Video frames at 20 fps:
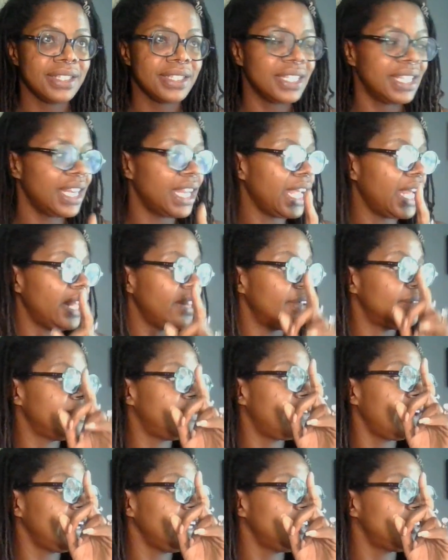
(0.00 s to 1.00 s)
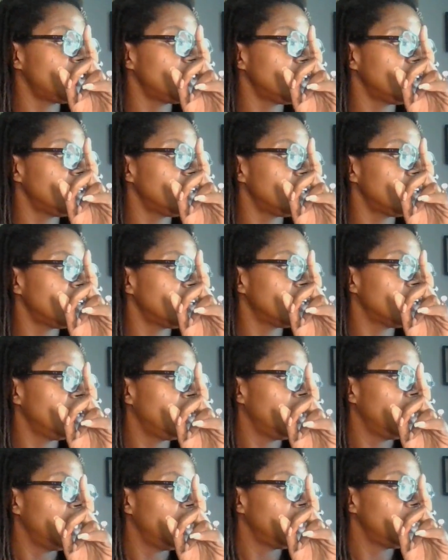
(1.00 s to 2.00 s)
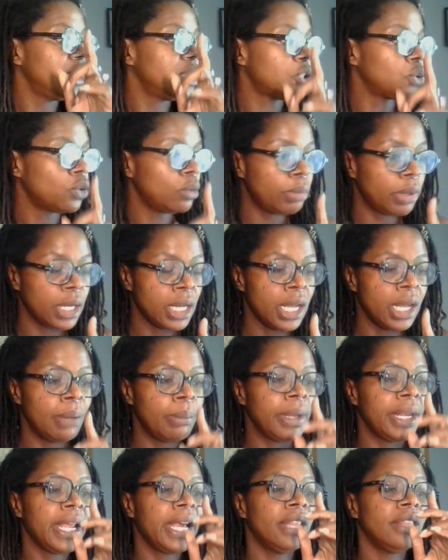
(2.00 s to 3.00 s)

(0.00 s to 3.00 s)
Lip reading: an elevation. This will become an